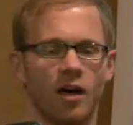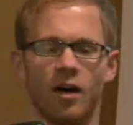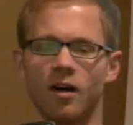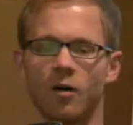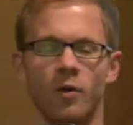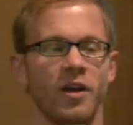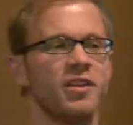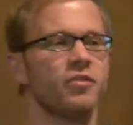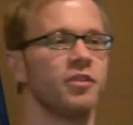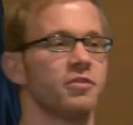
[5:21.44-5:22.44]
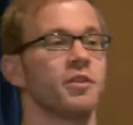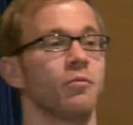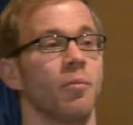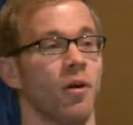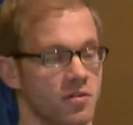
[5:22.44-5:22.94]
we're introducing
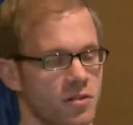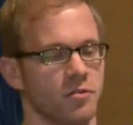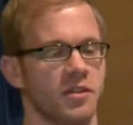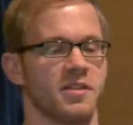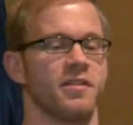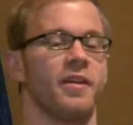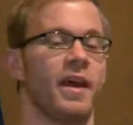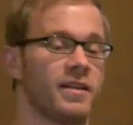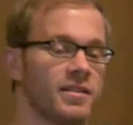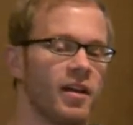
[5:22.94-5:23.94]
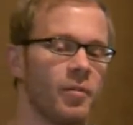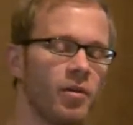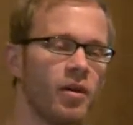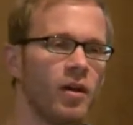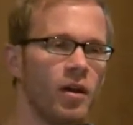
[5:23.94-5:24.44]
repositories in the next
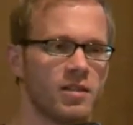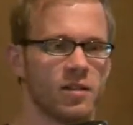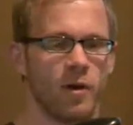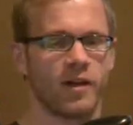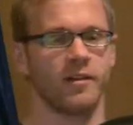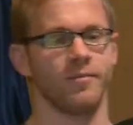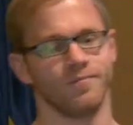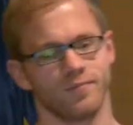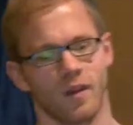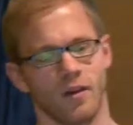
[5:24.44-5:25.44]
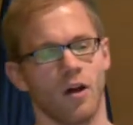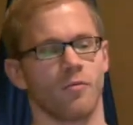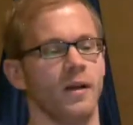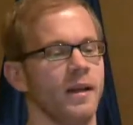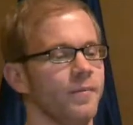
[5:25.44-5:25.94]
step, so I can not
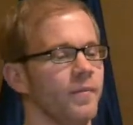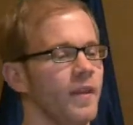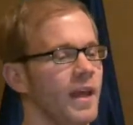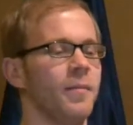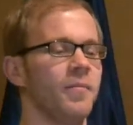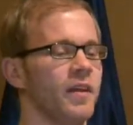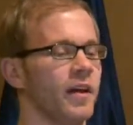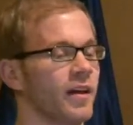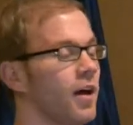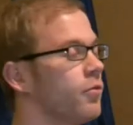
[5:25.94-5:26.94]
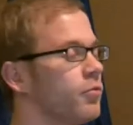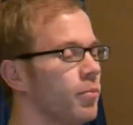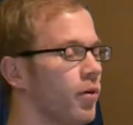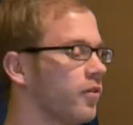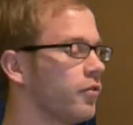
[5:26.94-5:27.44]
really name the account
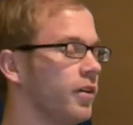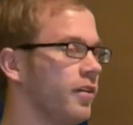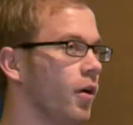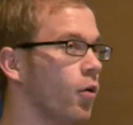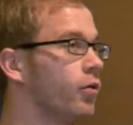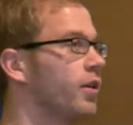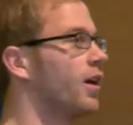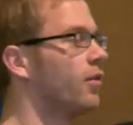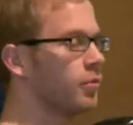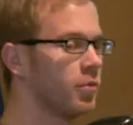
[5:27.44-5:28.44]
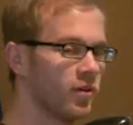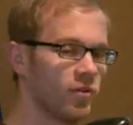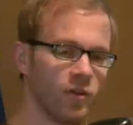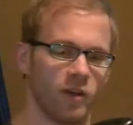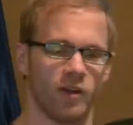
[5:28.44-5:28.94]
repository, the old account
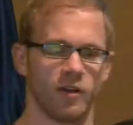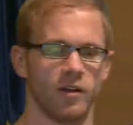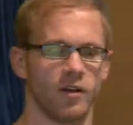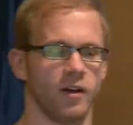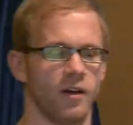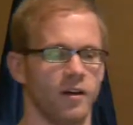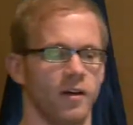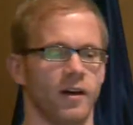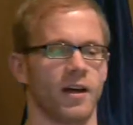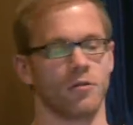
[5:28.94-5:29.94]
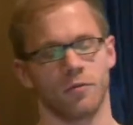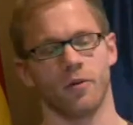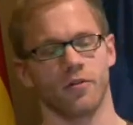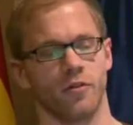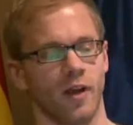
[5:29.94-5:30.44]
repository.
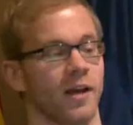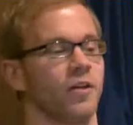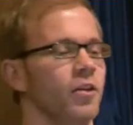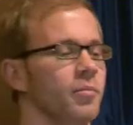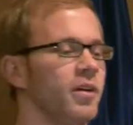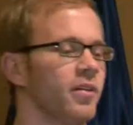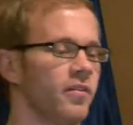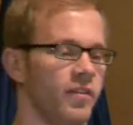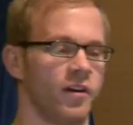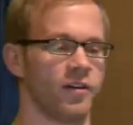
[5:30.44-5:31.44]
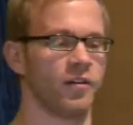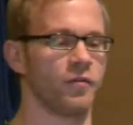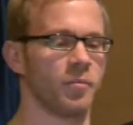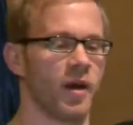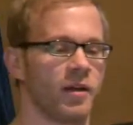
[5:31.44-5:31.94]
I could, because they're in a
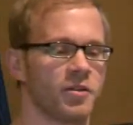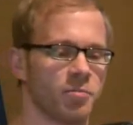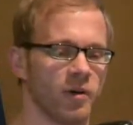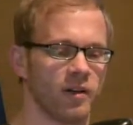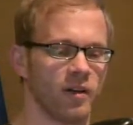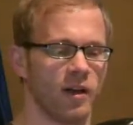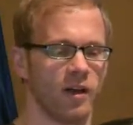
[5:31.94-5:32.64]
different package, but